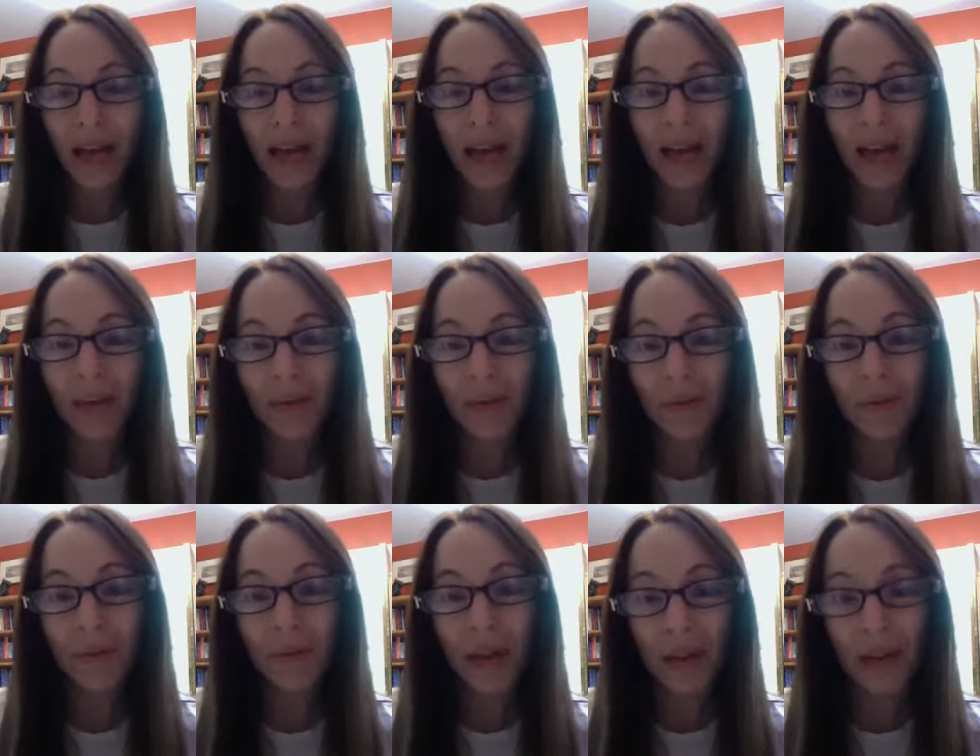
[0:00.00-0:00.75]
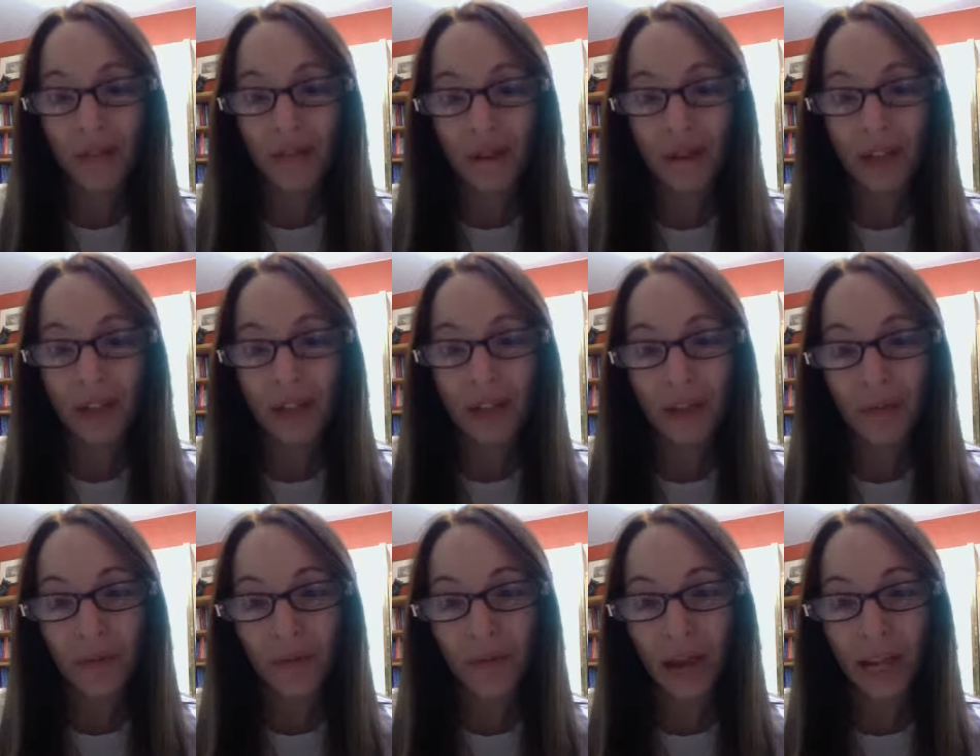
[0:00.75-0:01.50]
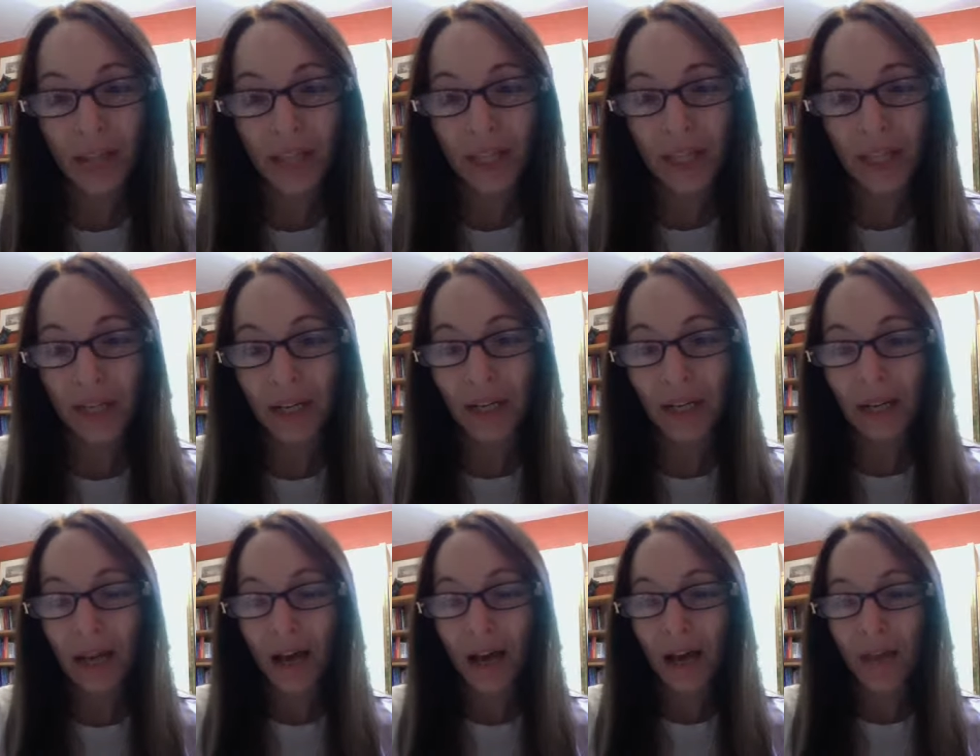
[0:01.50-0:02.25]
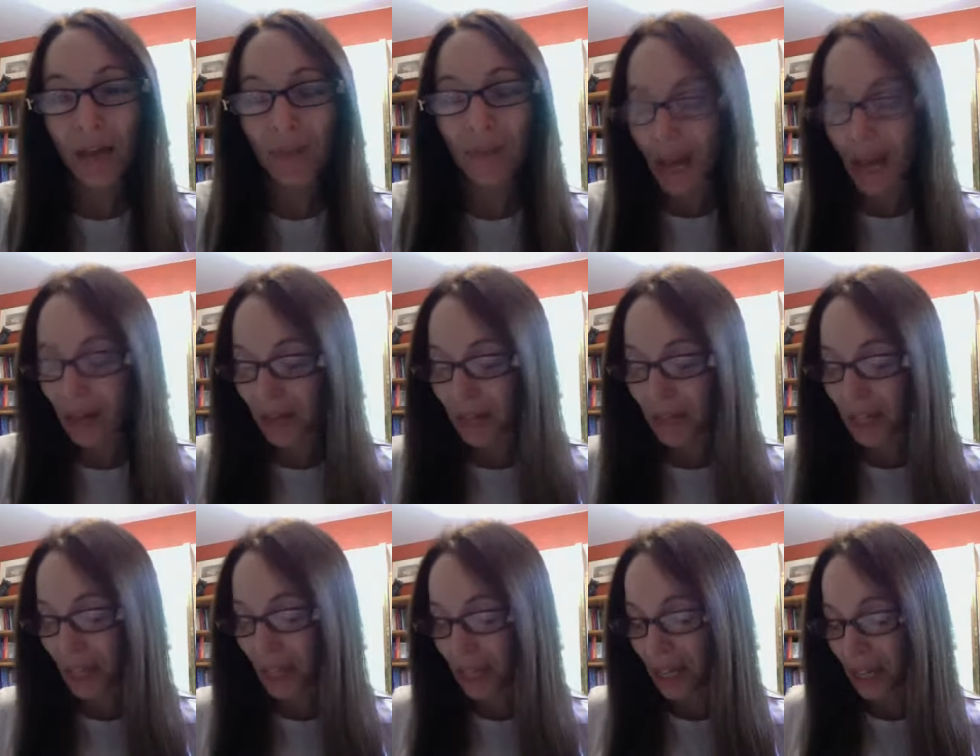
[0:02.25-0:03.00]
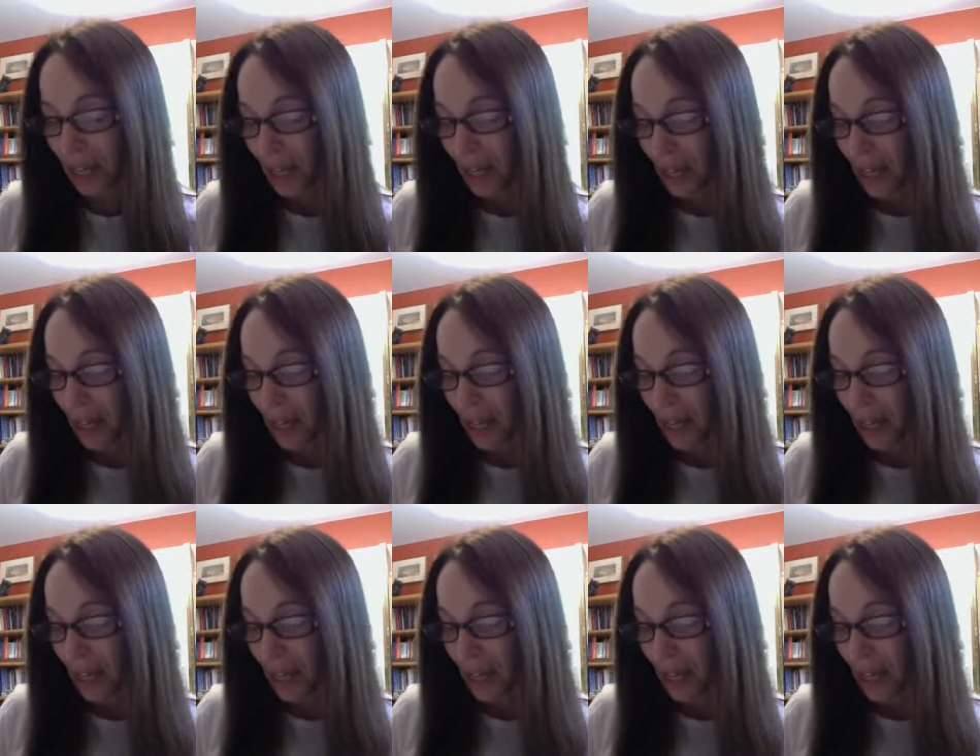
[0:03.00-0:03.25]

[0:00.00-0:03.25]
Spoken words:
and through that very directed, annotated